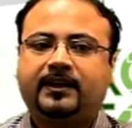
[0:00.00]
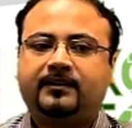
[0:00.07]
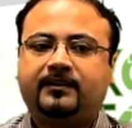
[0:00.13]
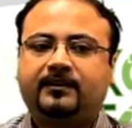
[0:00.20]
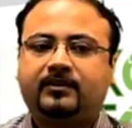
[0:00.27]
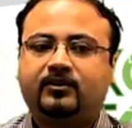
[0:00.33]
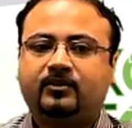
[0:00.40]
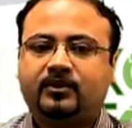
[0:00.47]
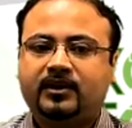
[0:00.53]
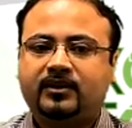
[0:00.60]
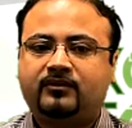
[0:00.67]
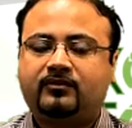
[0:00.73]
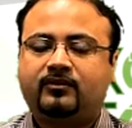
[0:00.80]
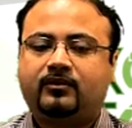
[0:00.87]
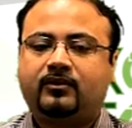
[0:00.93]
they're looking
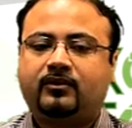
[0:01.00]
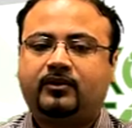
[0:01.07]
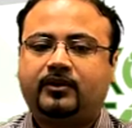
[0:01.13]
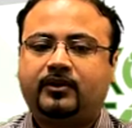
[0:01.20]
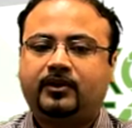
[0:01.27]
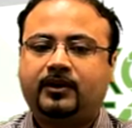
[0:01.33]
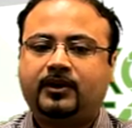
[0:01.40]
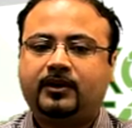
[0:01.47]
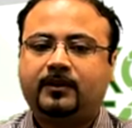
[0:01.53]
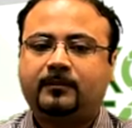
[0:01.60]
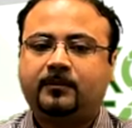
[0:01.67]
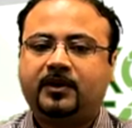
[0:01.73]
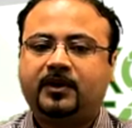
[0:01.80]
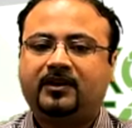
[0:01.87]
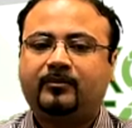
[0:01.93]
for
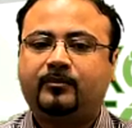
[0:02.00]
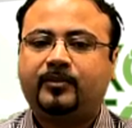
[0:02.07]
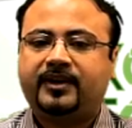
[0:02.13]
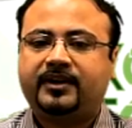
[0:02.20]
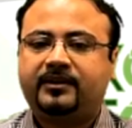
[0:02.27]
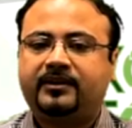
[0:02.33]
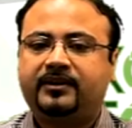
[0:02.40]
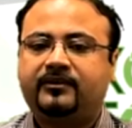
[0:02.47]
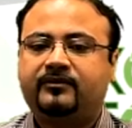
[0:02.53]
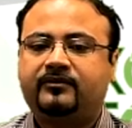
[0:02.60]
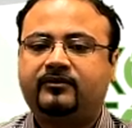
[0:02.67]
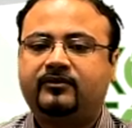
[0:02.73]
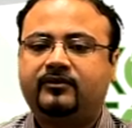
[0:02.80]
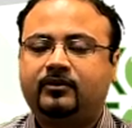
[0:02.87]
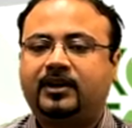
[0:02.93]
a
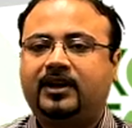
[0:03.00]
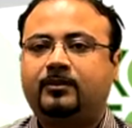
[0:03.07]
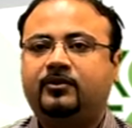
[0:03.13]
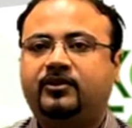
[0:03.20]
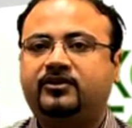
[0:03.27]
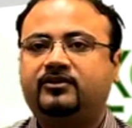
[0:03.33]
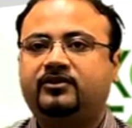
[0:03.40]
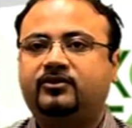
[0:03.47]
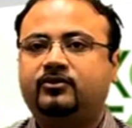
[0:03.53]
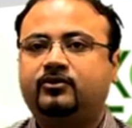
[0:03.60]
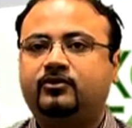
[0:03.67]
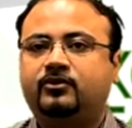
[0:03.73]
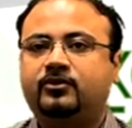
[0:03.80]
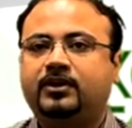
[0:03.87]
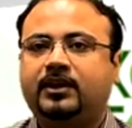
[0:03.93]
competitive collaboration
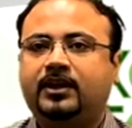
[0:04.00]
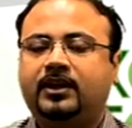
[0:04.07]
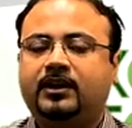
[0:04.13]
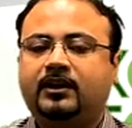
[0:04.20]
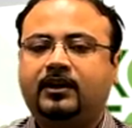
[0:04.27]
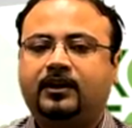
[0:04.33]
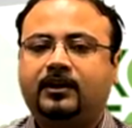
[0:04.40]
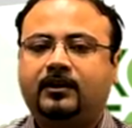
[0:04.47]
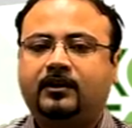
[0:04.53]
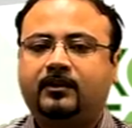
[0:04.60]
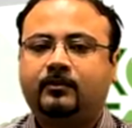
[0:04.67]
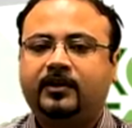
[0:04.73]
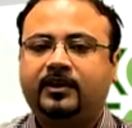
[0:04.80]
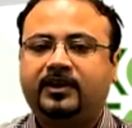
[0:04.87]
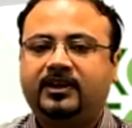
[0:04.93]
tool
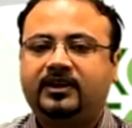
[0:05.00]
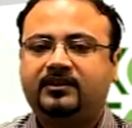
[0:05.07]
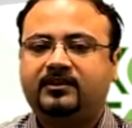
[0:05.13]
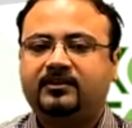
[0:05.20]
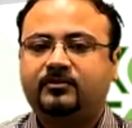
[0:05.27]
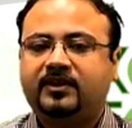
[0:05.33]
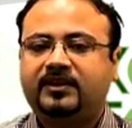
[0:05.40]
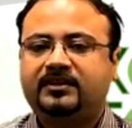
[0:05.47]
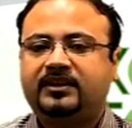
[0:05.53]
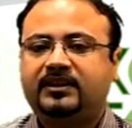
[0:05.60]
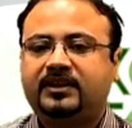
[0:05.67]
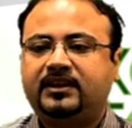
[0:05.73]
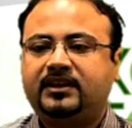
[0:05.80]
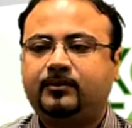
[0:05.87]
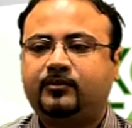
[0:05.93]
where they can just
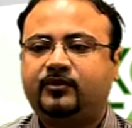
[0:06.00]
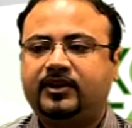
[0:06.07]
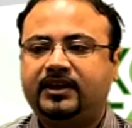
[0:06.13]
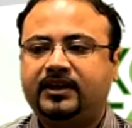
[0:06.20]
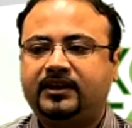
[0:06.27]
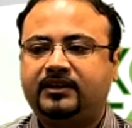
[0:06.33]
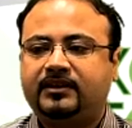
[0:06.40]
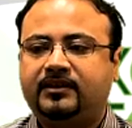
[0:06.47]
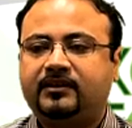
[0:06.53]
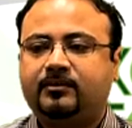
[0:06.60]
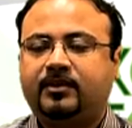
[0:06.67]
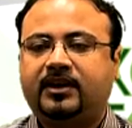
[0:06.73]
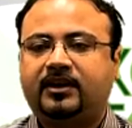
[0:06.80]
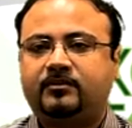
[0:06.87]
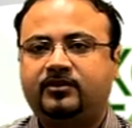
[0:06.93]
basically bring in the
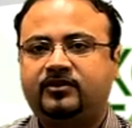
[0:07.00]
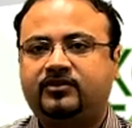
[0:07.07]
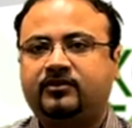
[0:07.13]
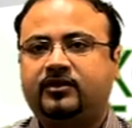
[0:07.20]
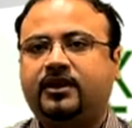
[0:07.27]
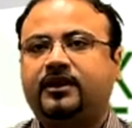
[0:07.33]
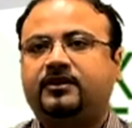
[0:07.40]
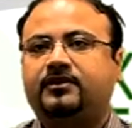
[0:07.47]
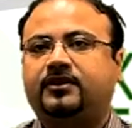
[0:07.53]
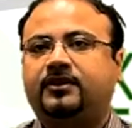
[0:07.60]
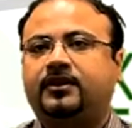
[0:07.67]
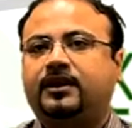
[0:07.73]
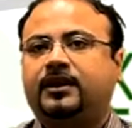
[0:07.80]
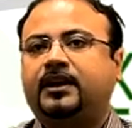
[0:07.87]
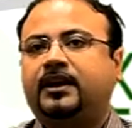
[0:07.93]
departments together
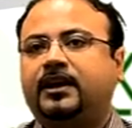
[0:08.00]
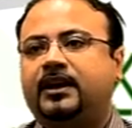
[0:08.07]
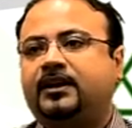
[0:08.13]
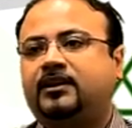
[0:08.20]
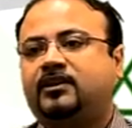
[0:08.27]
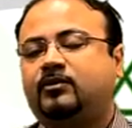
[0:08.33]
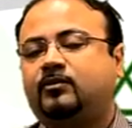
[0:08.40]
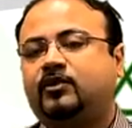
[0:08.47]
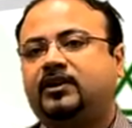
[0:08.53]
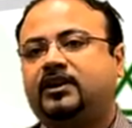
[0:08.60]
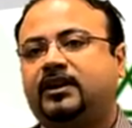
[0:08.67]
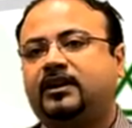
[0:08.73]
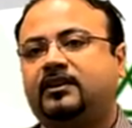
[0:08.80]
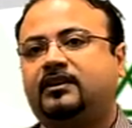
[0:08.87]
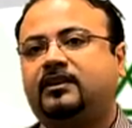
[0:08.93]
and
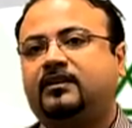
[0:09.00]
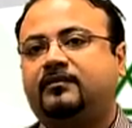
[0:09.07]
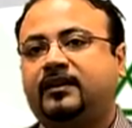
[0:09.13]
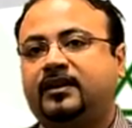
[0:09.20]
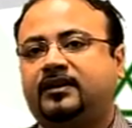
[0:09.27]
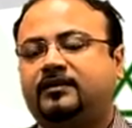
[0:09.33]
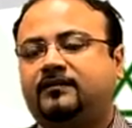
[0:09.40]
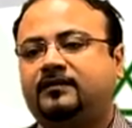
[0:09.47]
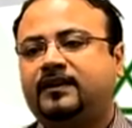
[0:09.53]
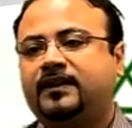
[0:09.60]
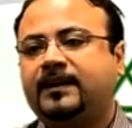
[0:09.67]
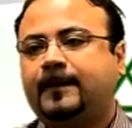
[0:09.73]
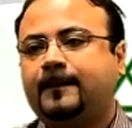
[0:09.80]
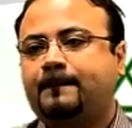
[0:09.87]
communicate effectively.